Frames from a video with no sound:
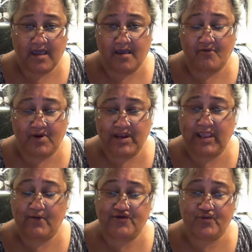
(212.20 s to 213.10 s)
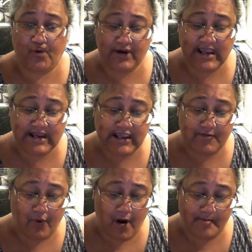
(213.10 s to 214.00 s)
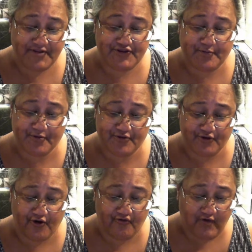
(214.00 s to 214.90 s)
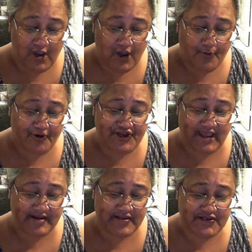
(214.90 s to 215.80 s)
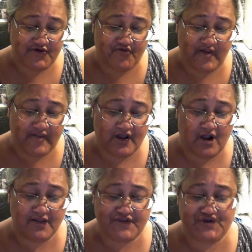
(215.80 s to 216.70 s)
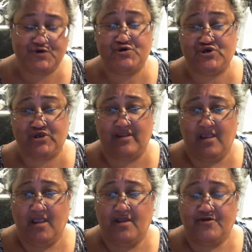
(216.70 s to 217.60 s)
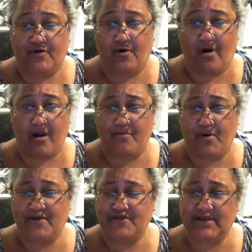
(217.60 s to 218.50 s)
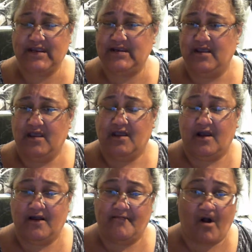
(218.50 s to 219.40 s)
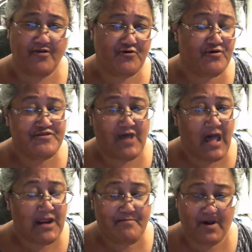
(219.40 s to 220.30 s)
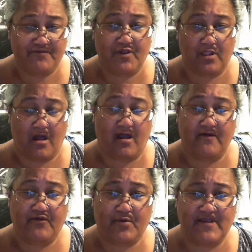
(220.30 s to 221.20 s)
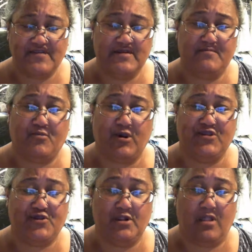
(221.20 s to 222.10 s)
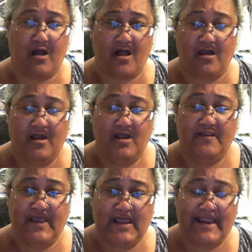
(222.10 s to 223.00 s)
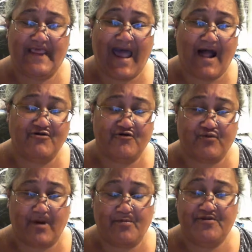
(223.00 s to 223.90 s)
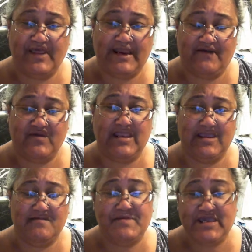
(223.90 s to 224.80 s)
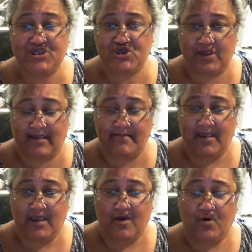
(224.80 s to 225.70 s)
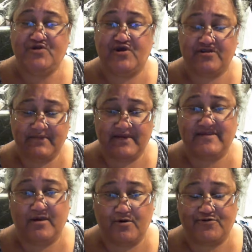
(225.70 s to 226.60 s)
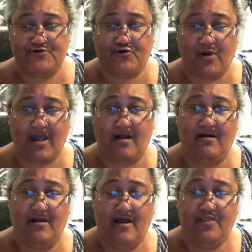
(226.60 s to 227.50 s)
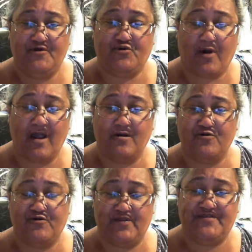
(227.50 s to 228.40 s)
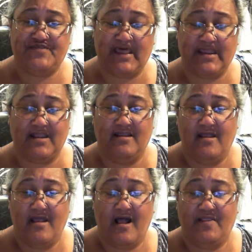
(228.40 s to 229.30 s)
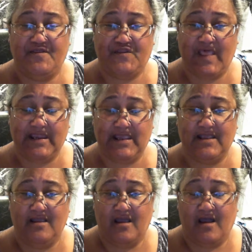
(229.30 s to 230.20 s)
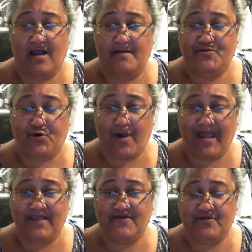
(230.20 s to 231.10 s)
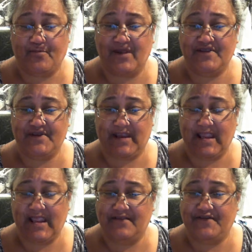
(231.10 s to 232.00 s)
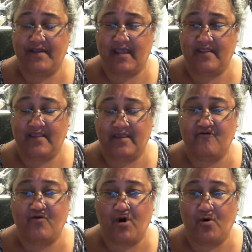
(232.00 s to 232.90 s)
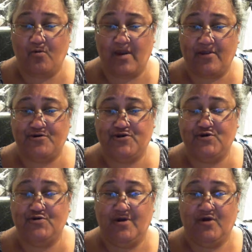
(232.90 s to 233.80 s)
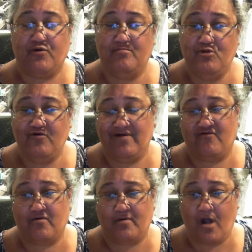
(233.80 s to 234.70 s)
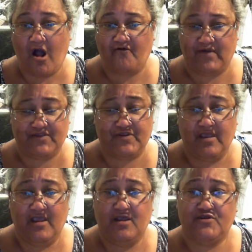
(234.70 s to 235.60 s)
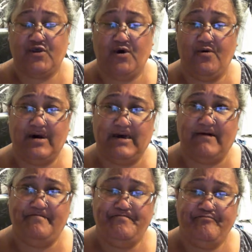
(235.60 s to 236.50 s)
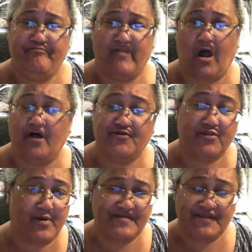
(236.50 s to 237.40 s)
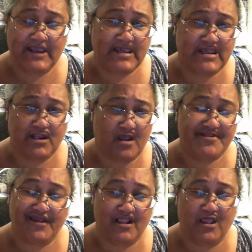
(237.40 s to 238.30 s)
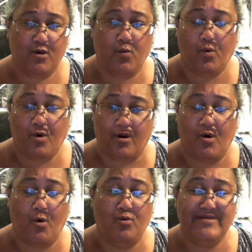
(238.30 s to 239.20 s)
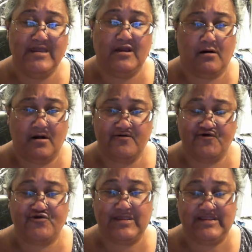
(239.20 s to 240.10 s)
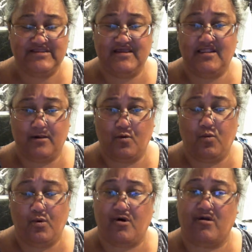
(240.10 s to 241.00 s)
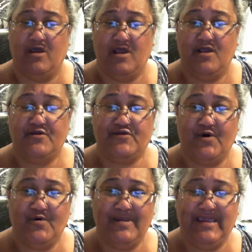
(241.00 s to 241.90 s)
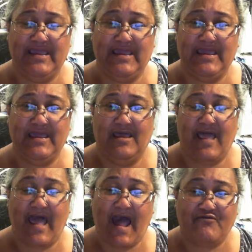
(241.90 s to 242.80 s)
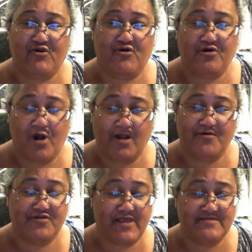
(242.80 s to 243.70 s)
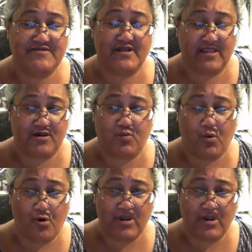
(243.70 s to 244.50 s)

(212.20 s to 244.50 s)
when he was sworn in, he promised to preserve, protect, and defend the Constitution. So our president also is not above the law. If the president breaks a law, then the House of Representatives can impeach him, which just means he goes to trial. The trial goes to the Senate, and the Senate tries the president, and then they vote whether to remove him from office. So also, the president cannot declare war. Only Congress can declare war. So after Congress has declared war